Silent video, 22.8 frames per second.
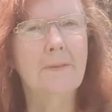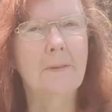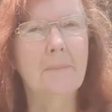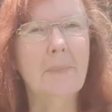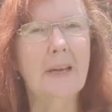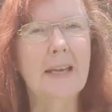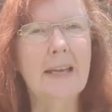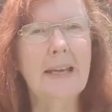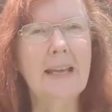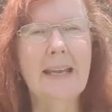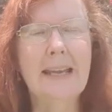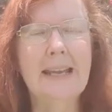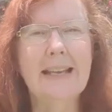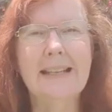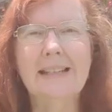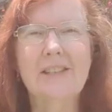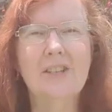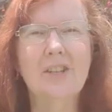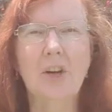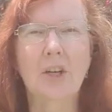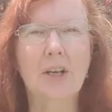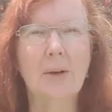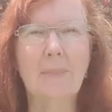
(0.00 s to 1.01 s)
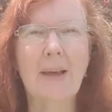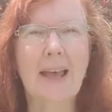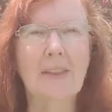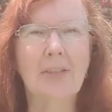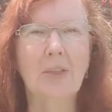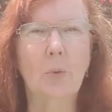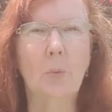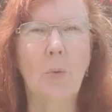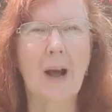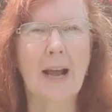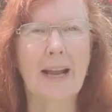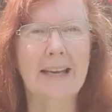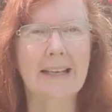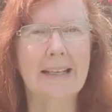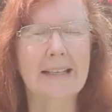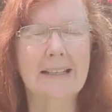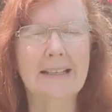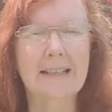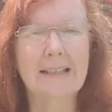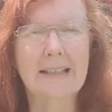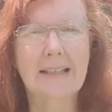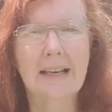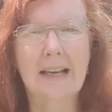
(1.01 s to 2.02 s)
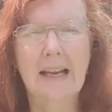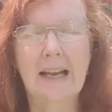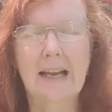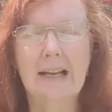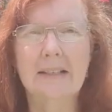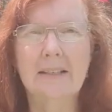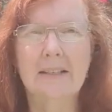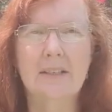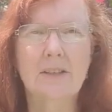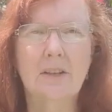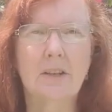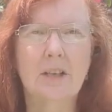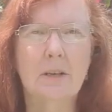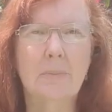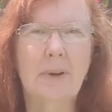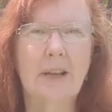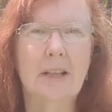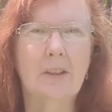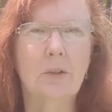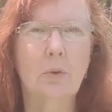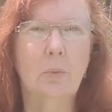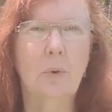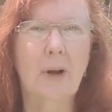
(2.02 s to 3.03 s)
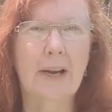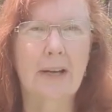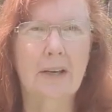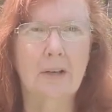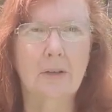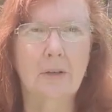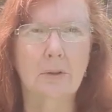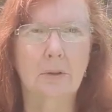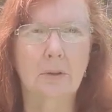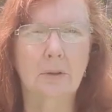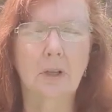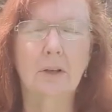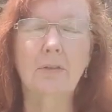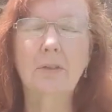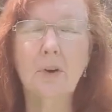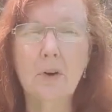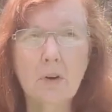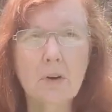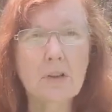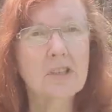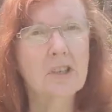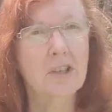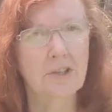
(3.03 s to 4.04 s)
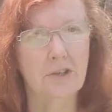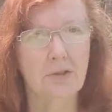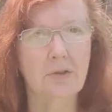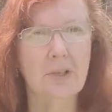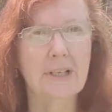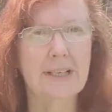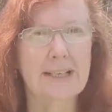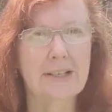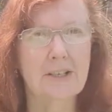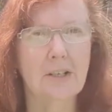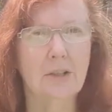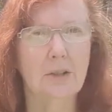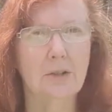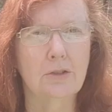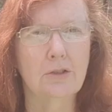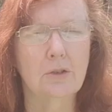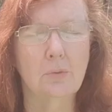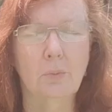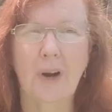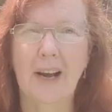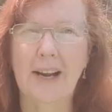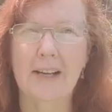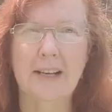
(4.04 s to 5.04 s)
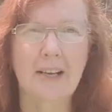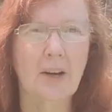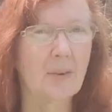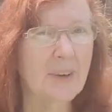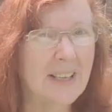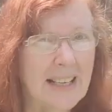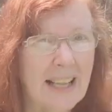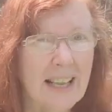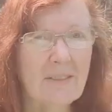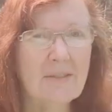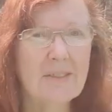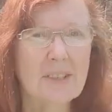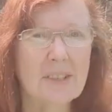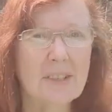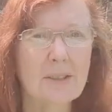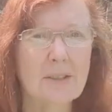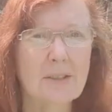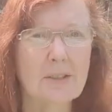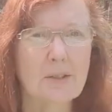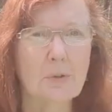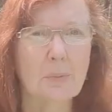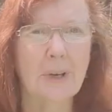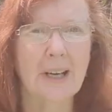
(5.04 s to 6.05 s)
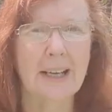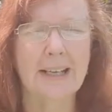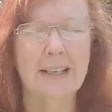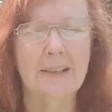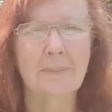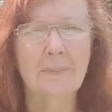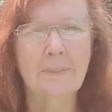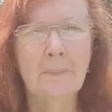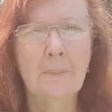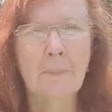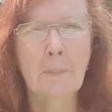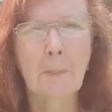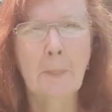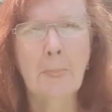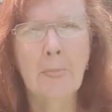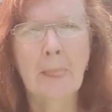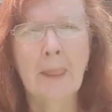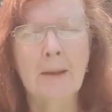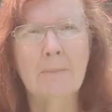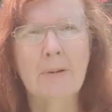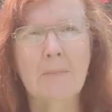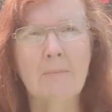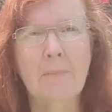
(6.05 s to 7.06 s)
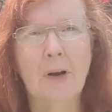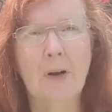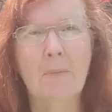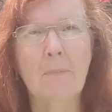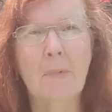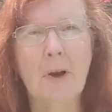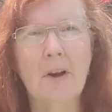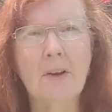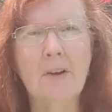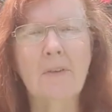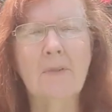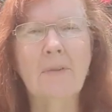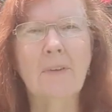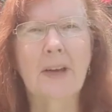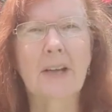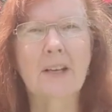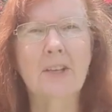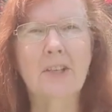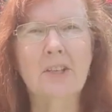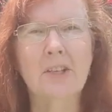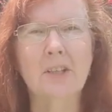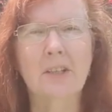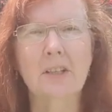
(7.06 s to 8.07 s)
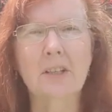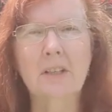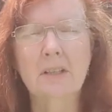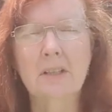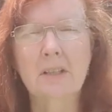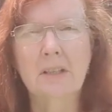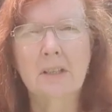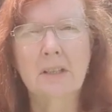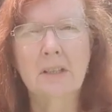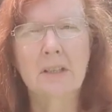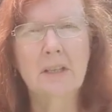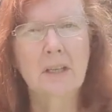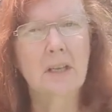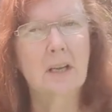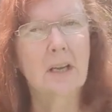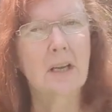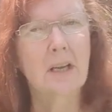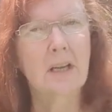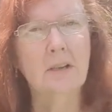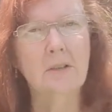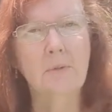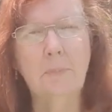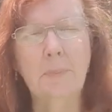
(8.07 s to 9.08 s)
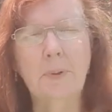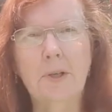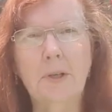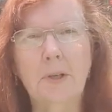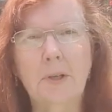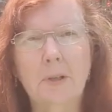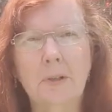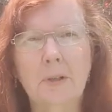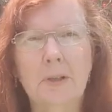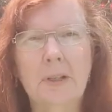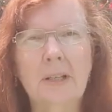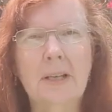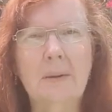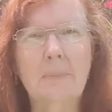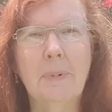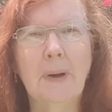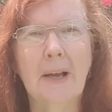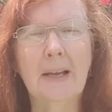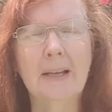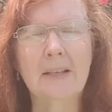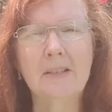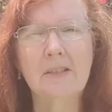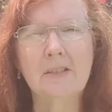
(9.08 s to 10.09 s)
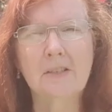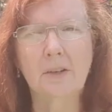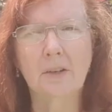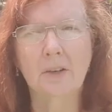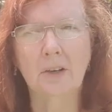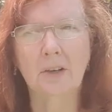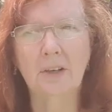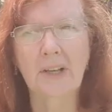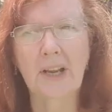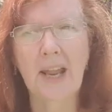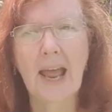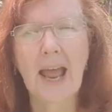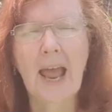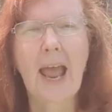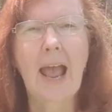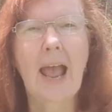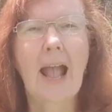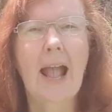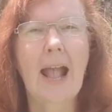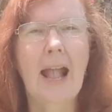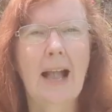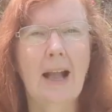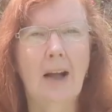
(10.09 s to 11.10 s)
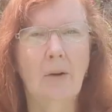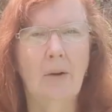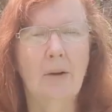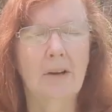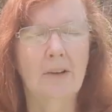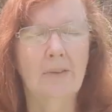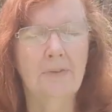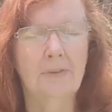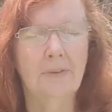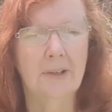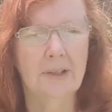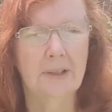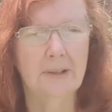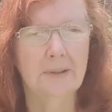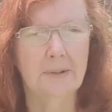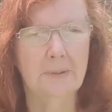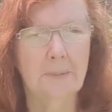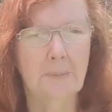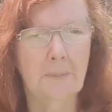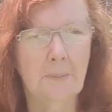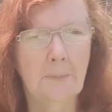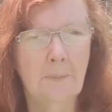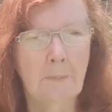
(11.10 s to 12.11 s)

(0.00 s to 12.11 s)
For me, it's not about the weight. It's not about the weight at all. Of course, I do need to lose the weight, and I would love to lose the weight, but my motivation is purely based on how I feel.